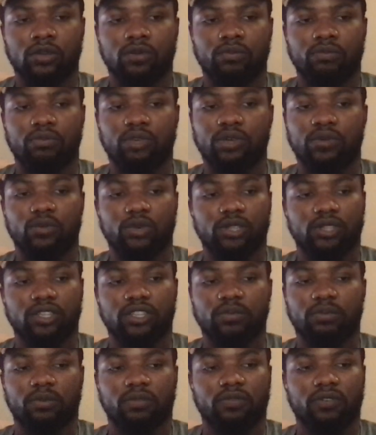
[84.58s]
meet with this
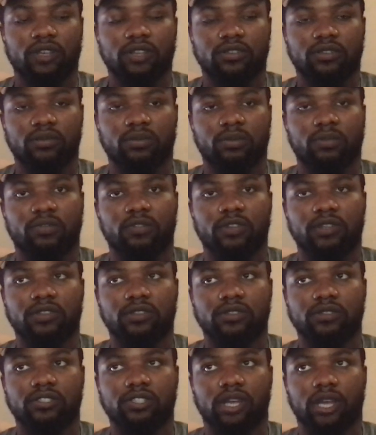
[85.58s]
professor,
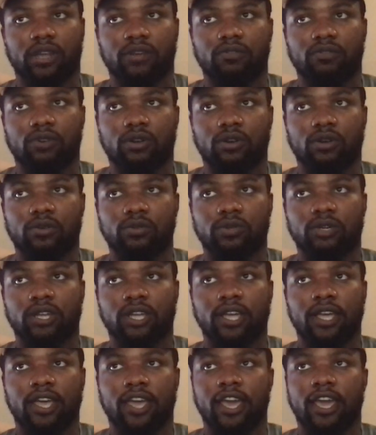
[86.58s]
Professor Jan Roan,
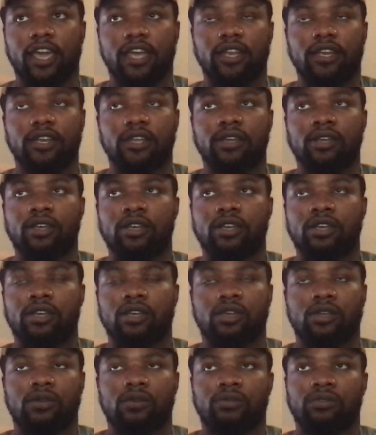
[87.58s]
and
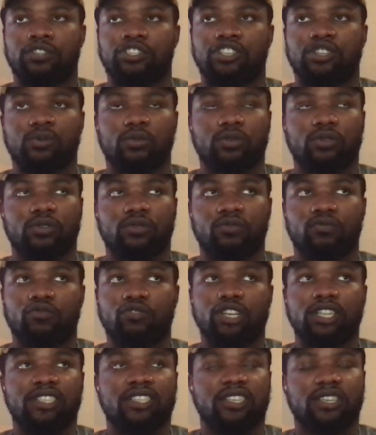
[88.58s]
she would
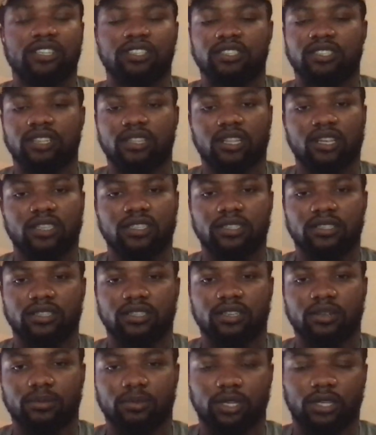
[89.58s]
reteach the lessons
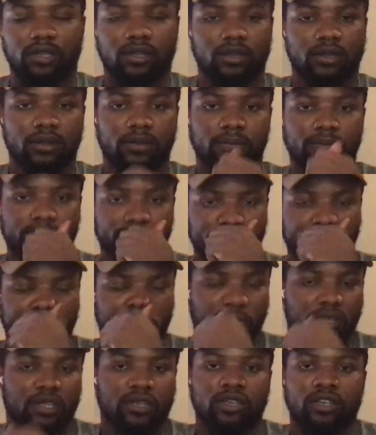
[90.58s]
to me.
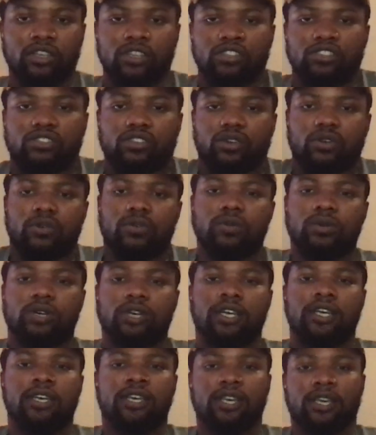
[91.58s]
So
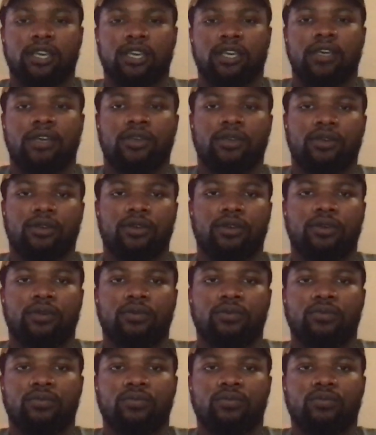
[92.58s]

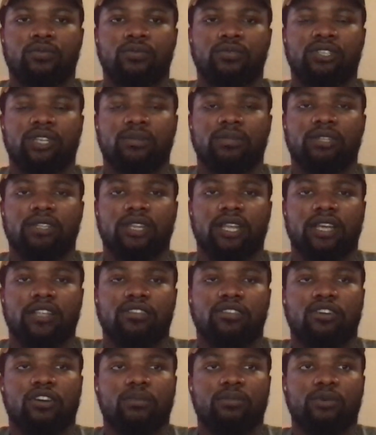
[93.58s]
something that
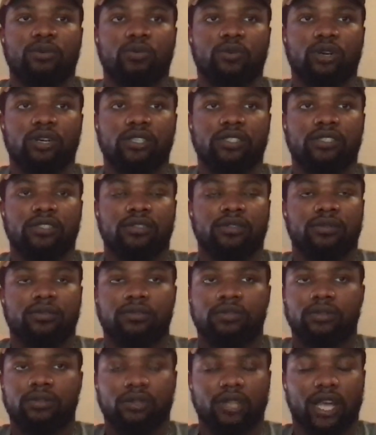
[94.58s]
taught me was
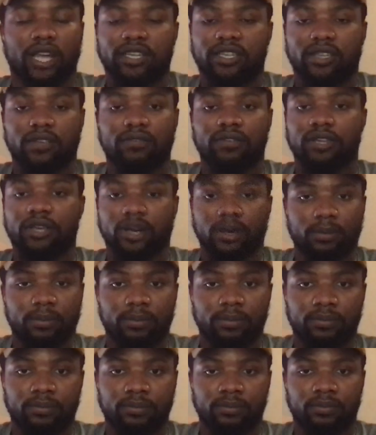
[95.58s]
not giving up.
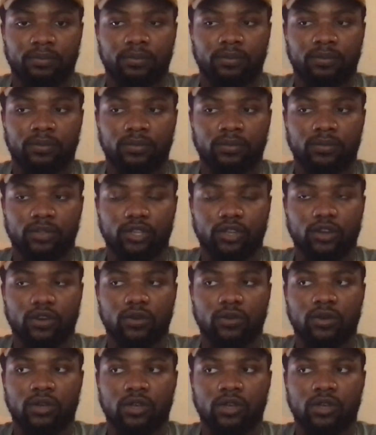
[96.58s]
You know,